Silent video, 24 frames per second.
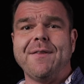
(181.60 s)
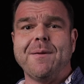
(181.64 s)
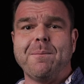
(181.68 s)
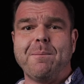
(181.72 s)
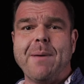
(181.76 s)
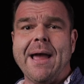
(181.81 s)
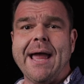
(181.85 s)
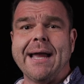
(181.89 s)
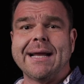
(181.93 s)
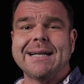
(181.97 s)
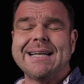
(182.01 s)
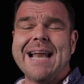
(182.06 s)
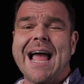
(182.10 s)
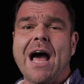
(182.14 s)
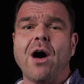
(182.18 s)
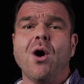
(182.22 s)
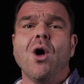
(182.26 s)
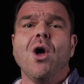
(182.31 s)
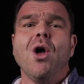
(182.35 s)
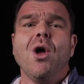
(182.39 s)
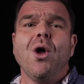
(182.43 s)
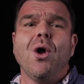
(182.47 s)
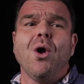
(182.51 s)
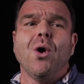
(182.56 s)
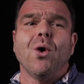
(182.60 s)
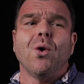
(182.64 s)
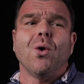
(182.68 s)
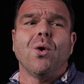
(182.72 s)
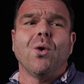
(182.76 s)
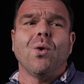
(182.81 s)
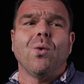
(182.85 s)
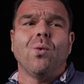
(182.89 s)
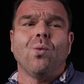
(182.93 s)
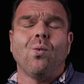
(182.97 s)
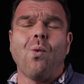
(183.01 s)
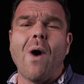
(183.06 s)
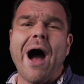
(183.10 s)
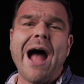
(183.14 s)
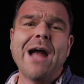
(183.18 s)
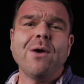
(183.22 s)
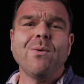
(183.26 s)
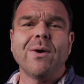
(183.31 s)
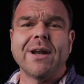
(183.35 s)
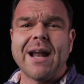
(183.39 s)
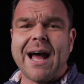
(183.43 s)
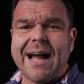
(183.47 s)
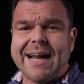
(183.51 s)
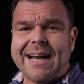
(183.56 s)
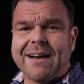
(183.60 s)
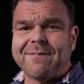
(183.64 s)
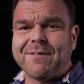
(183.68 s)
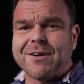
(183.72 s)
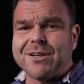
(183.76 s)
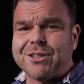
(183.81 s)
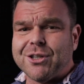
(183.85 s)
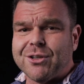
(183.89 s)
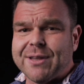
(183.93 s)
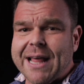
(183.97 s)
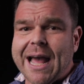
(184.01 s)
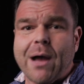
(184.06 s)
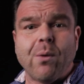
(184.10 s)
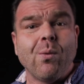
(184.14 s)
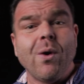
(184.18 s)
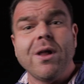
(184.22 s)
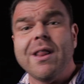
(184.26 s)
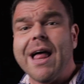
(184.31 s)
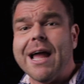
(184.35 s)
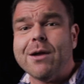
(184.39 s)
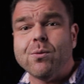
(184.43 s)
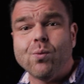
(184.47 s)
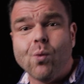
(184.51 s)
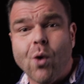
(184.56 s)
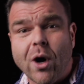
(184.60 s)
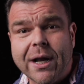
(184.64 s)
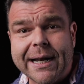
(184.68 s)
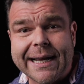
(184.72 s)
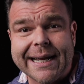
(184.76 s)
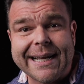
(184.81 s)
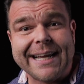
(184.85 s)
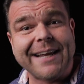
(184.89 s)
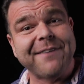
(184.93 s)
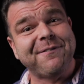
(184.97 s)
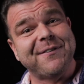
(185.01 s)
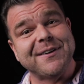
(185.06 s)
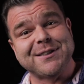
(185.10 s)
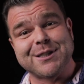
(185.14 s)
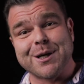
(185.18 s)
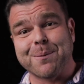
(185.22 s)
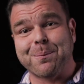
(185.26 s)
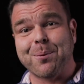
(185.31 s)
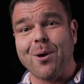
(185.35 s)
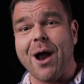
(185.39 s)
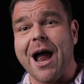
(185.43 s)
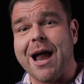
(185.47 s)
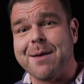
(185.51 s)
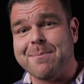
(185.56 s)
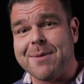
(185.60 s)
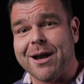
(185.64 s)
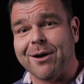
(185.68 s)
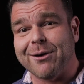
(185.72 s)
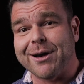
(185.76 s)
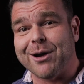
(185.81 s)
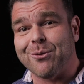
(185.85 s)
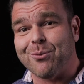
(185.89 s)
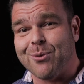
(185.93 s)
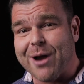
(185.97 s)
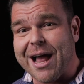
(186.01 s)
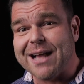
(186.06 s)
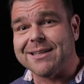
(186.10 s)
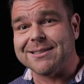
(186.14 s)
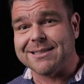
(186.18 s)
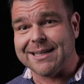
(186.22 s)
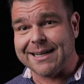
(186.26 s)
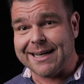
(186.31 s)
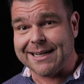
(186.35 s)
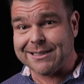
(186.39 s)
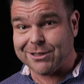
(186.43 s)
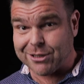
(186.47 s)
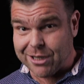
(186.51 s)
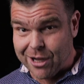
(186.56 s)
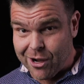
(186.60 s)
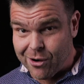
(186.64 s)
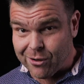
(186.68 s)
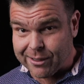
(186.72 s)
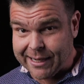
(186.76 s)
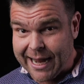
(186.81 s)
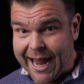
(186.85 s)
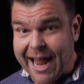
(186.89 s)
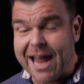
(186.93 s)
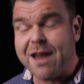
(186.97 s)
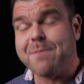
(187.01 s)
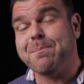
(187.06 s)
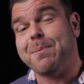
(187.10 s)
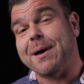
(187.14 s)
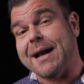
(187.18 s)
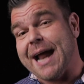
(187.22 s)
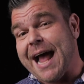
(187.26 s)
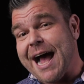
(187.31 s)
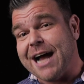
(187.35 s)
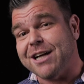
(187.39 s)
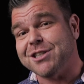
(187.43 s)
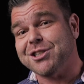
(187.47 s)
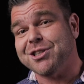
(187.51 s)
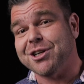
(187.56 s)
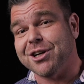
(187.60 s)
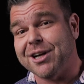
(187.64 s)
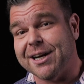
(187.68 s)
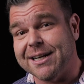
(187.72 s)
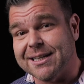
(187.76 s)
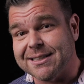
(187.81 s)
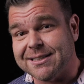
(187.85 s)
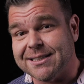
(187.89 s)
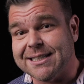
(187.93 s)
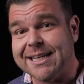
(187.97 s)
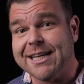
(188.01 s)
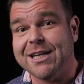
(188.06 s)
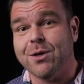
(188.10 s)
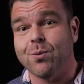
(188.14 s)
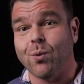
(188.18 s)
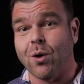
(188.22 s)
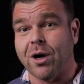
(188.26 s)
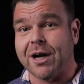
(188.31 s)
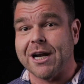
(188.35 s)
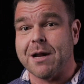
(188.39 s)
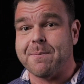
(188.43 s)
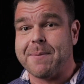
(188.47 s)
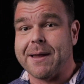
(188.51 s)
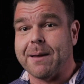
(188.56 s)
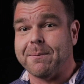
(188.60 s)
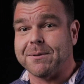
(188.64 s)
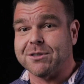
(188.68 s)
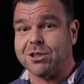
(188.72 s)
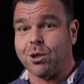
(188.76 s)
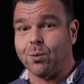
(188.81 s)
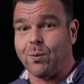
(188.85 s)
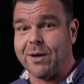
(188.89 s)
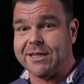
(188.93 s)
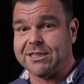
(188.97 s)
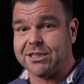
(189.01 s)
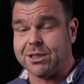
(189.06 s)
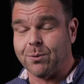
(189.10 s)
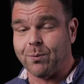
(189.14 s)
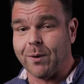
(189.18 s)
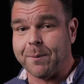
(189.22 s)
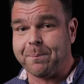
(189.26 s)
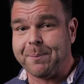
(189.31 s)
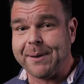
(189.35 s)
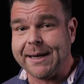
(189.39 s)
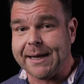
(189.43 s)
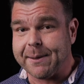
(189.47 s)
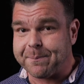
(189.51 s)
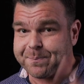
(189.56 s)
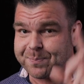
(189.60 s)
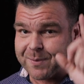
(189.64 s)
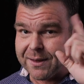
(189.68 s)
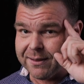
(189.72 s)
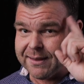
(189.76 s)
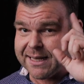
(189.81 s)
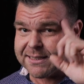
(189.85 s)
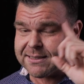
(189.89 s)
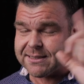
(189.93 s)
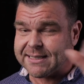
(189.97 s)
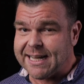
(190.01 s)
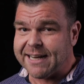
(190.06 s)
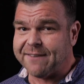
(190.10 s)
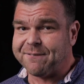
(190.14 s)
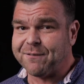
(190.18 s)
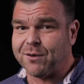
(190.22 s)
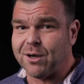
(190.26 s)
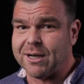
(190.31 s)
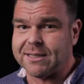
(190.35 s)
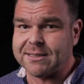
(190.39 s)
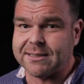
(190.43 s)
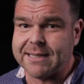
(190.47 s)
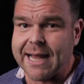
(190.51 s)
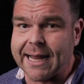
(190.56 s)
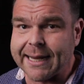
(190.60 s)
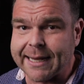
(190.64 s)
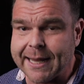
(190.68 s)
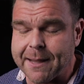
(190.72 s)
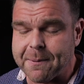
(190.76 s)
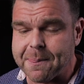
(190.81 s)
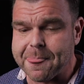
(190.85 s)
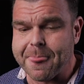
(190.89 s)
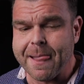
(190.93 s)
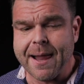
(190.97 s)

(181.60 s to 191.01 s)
the bank. Now, why would I ever do that? Well, I wouldn't if it's a primary residence, okay? But as you're gonna see, we're gonna be able to rinse and repeat. Let's think for a second.